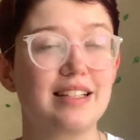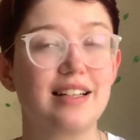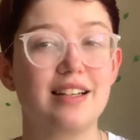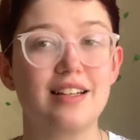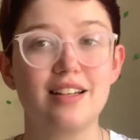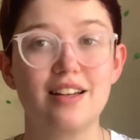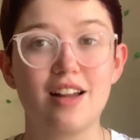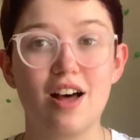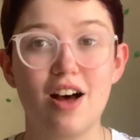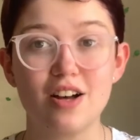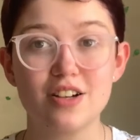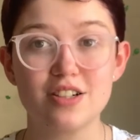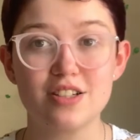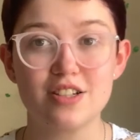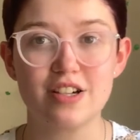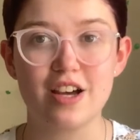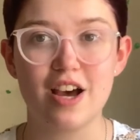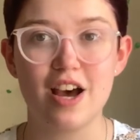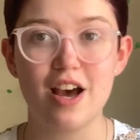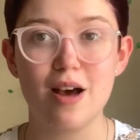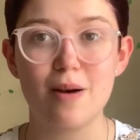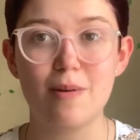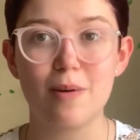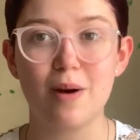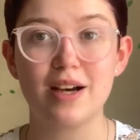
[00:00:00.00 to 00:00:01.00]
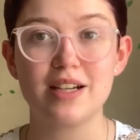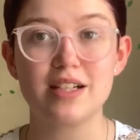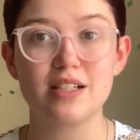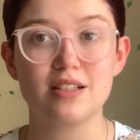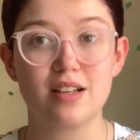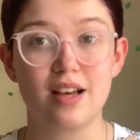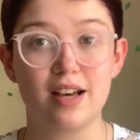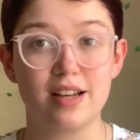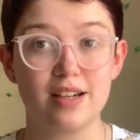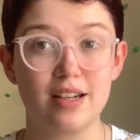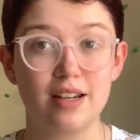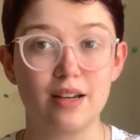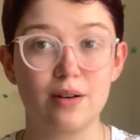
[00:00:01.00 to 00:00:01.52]
Last term I
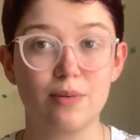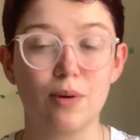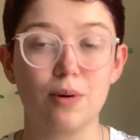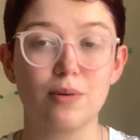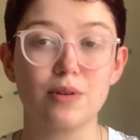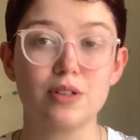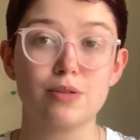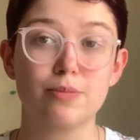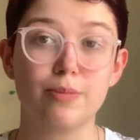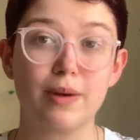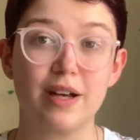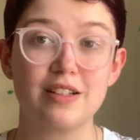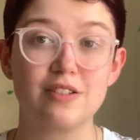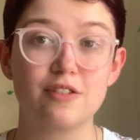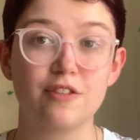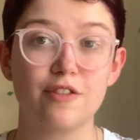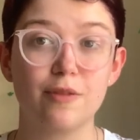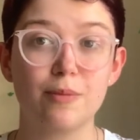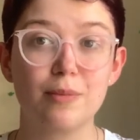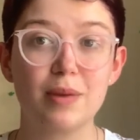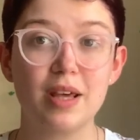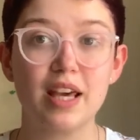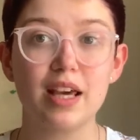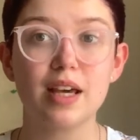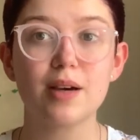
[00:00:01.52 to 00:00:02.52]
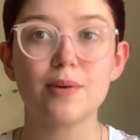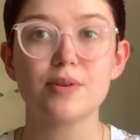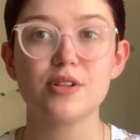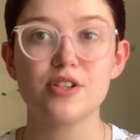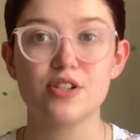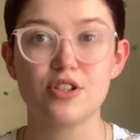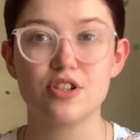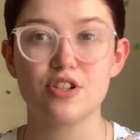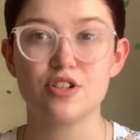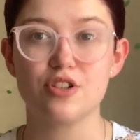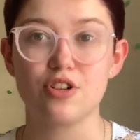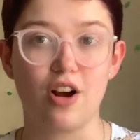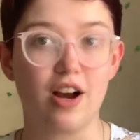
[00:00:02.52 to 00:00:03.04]
decided what was best for me was
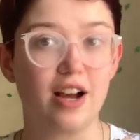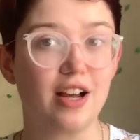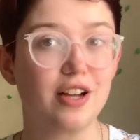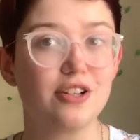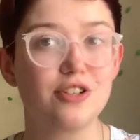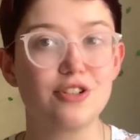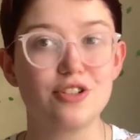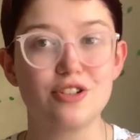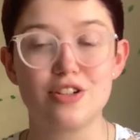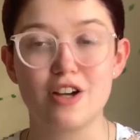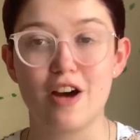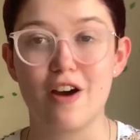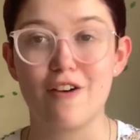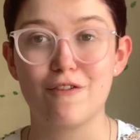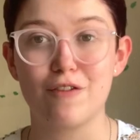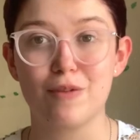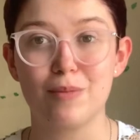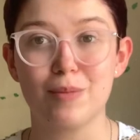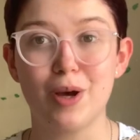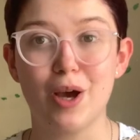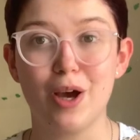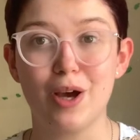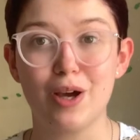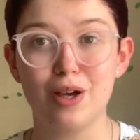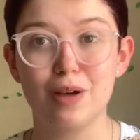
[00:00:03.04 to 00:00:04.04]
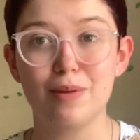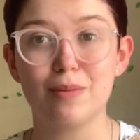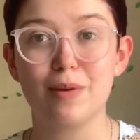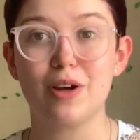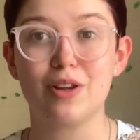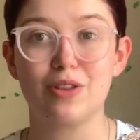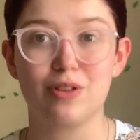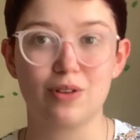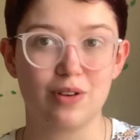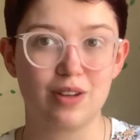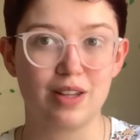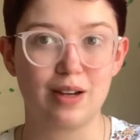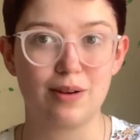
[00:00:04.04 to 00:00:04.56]
to try and do term from home. I
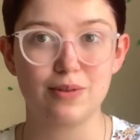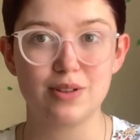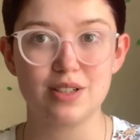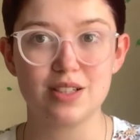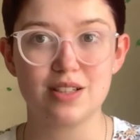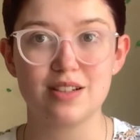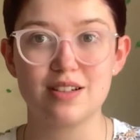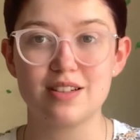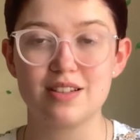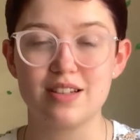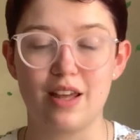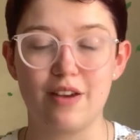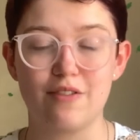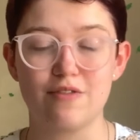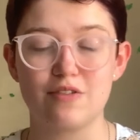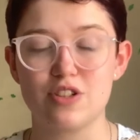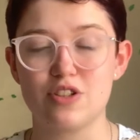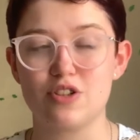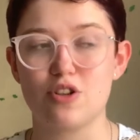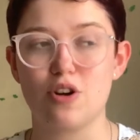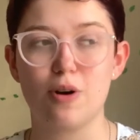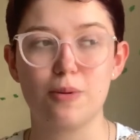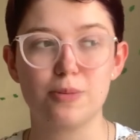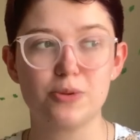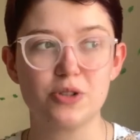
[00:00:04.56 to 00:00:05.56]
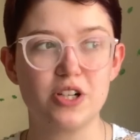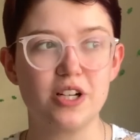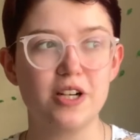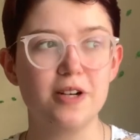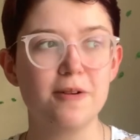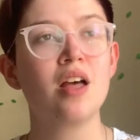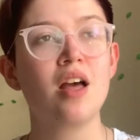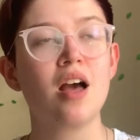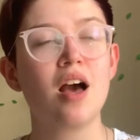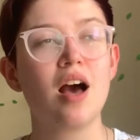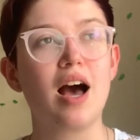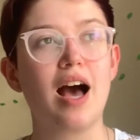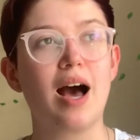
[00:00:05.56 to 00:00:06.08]
thought that was the safest option.
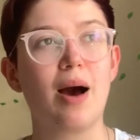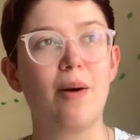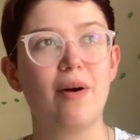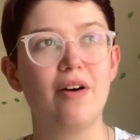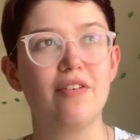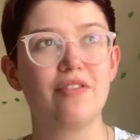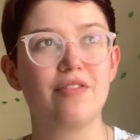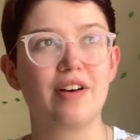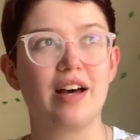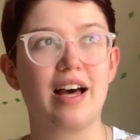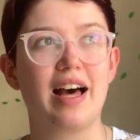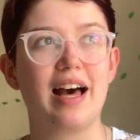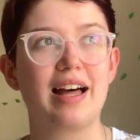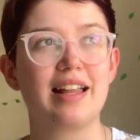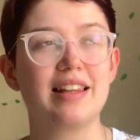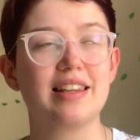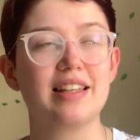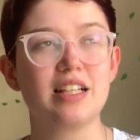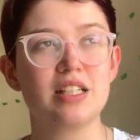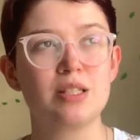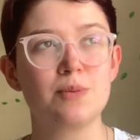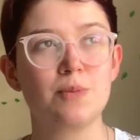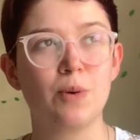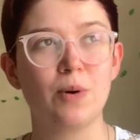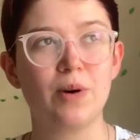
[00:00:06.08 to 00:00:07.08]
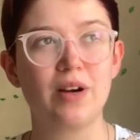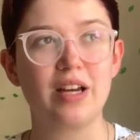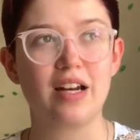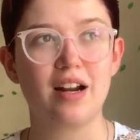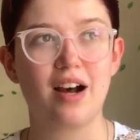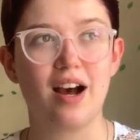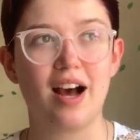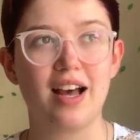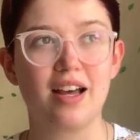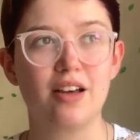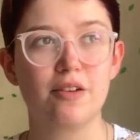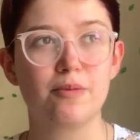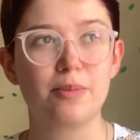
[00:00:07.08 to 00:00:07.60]
However, at this point
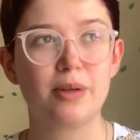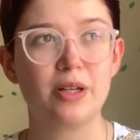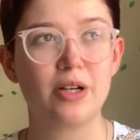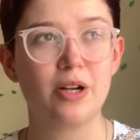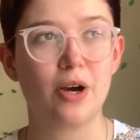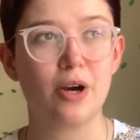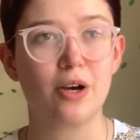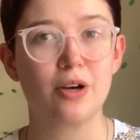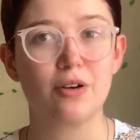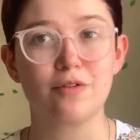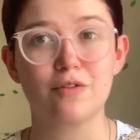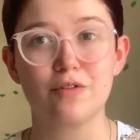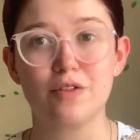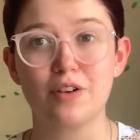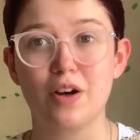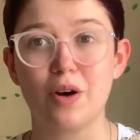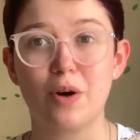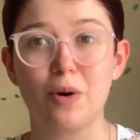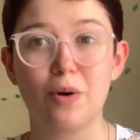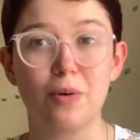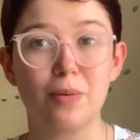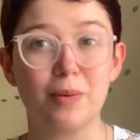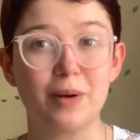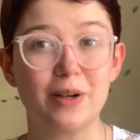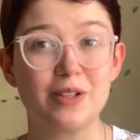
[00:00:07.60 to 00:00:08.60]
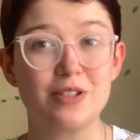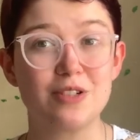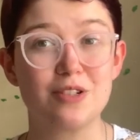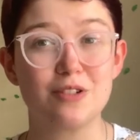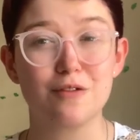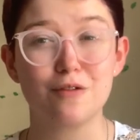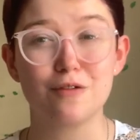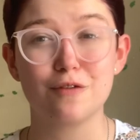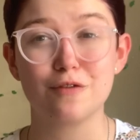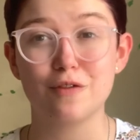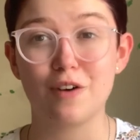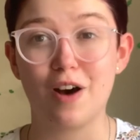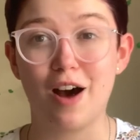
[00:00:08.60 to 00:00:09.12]
I have been home for almost
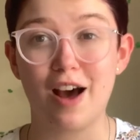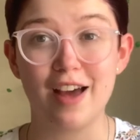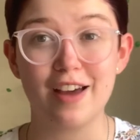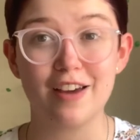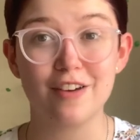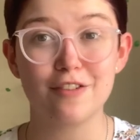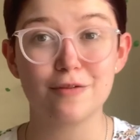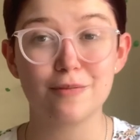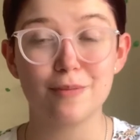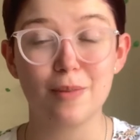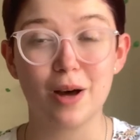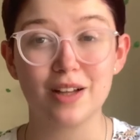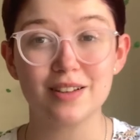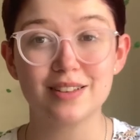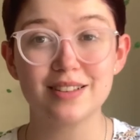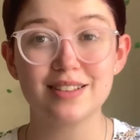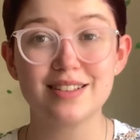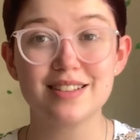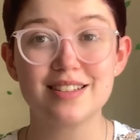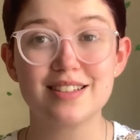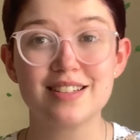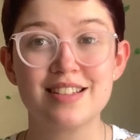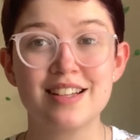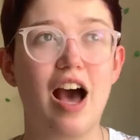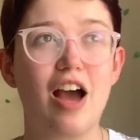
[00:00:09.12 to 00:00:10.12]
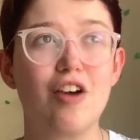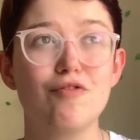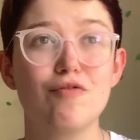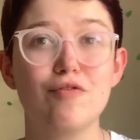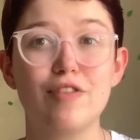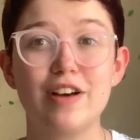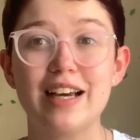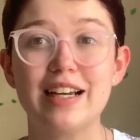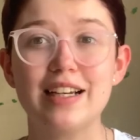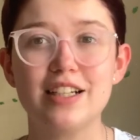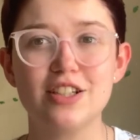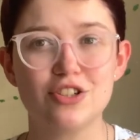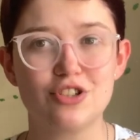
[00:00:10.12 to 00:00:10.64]
5 months. I
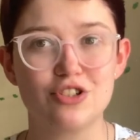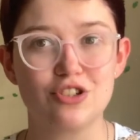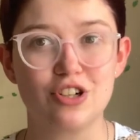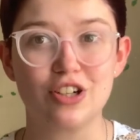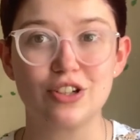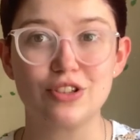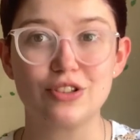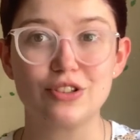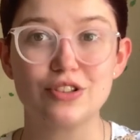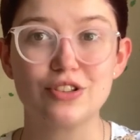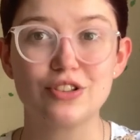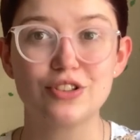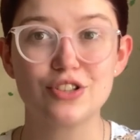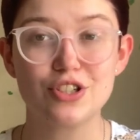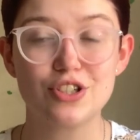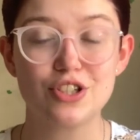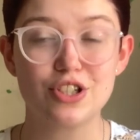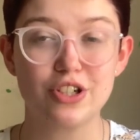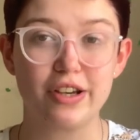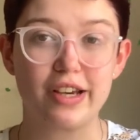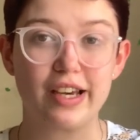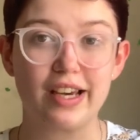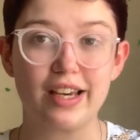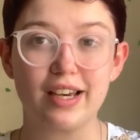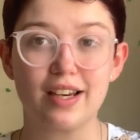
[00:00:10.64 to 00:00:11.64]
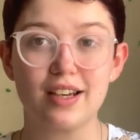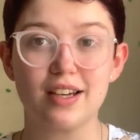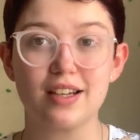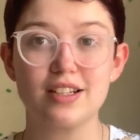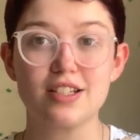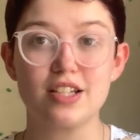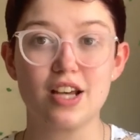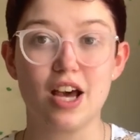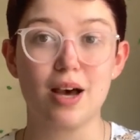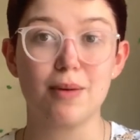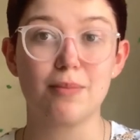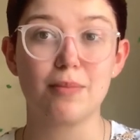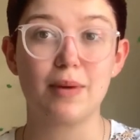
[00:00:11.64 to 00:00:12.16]
really struggled doing
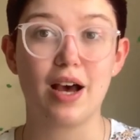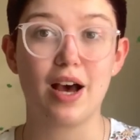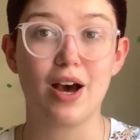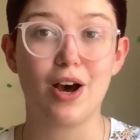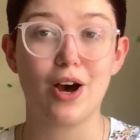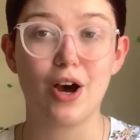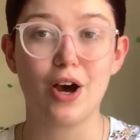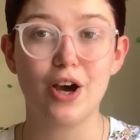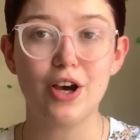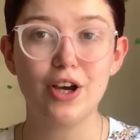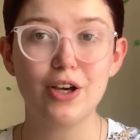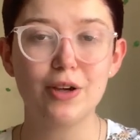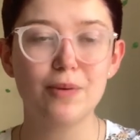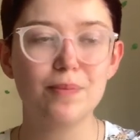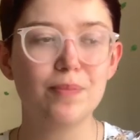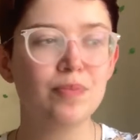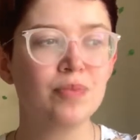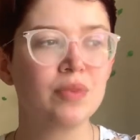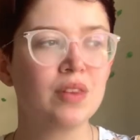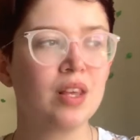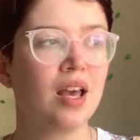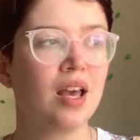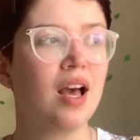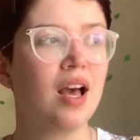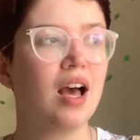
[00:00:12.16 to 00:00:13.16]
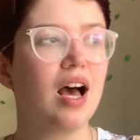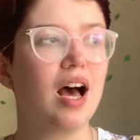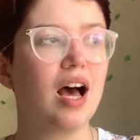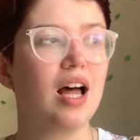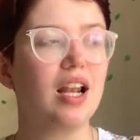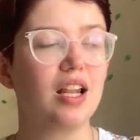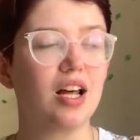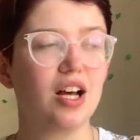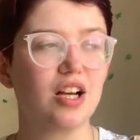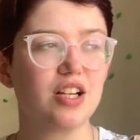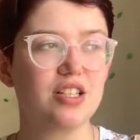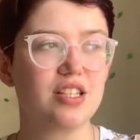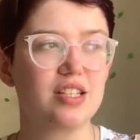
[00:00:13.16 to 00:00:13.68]
term at home
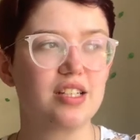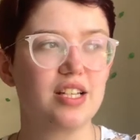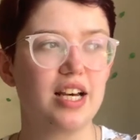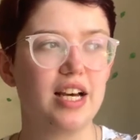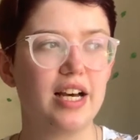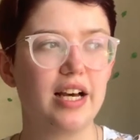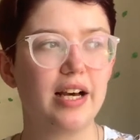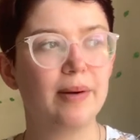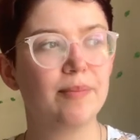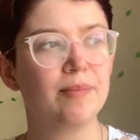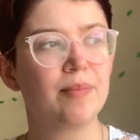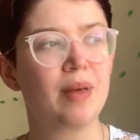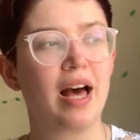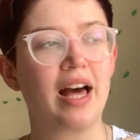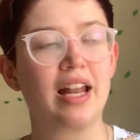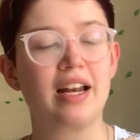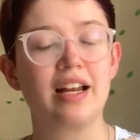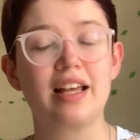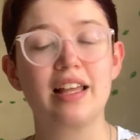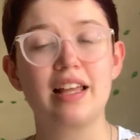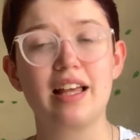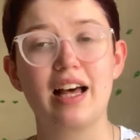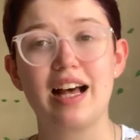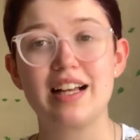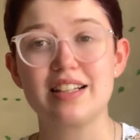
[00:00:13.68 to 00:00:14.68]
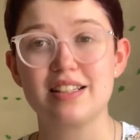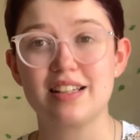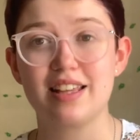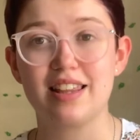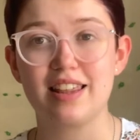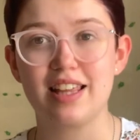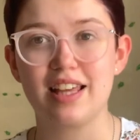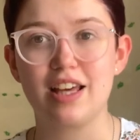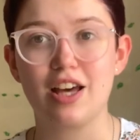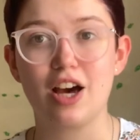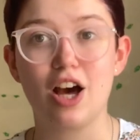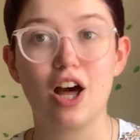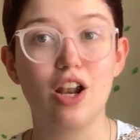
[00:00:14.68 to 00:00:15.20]
last term, and as I
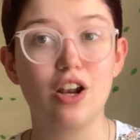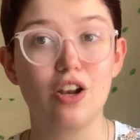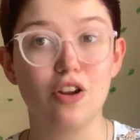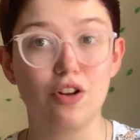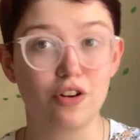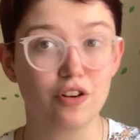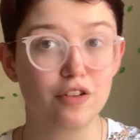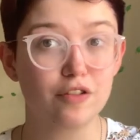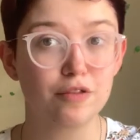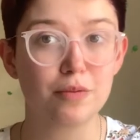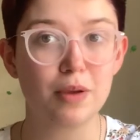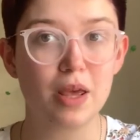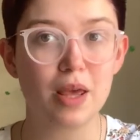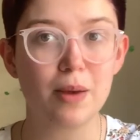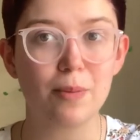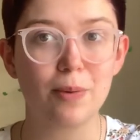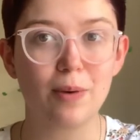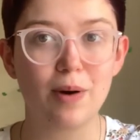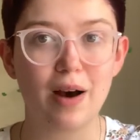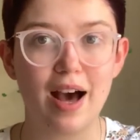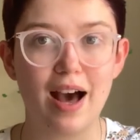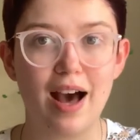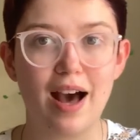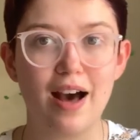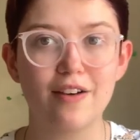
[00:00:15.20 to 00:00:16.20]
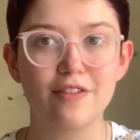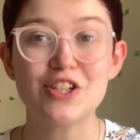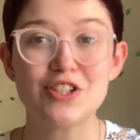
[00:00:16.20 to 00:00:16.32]
think a lot of people have.